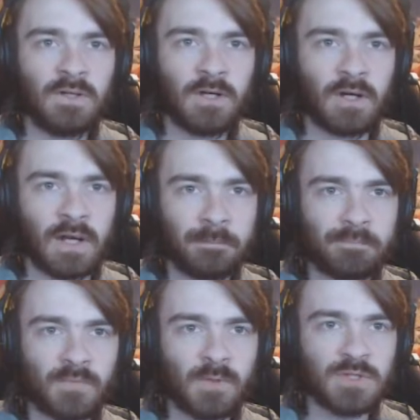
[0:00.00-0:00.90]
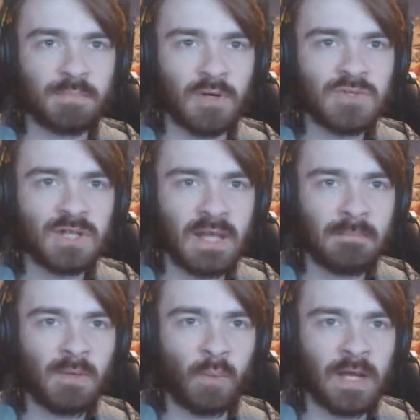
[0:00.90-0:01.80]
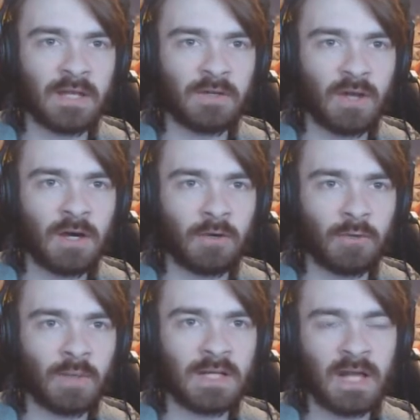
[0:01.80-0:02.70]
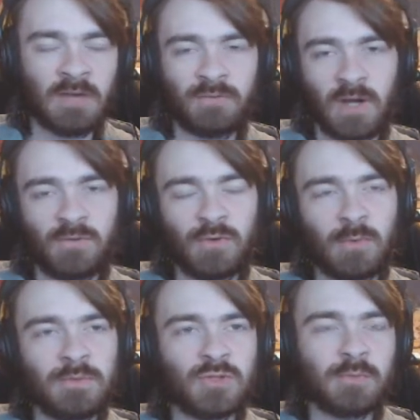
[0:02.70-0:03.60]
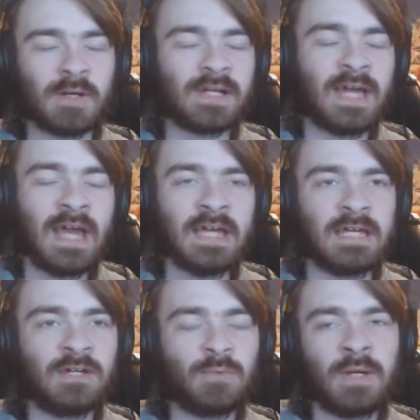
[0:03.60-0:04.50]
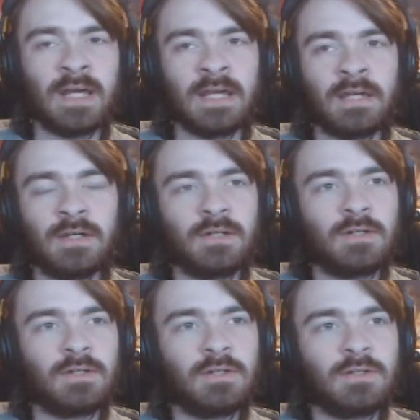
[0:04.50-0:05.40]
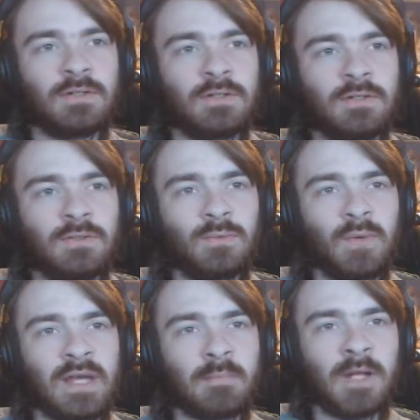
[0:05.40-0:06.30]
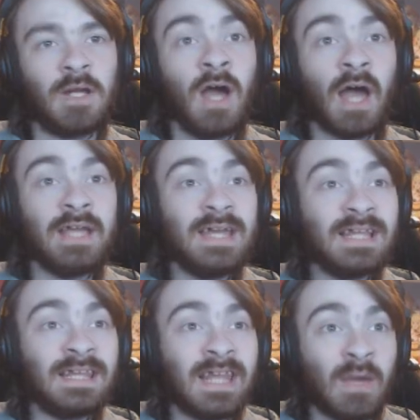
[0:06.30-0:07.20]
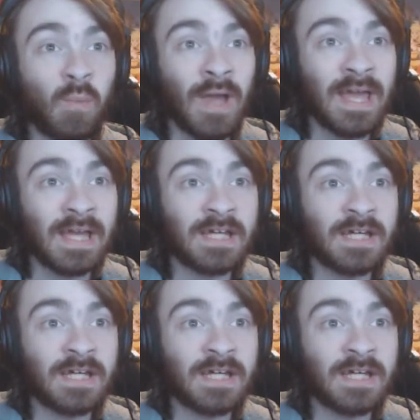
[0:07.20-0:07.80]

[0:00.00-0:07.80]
Alright. You were supposed to let me win. Oh, well, I, I thought we were talking about cake. Wait. Wait, but I get Litwick?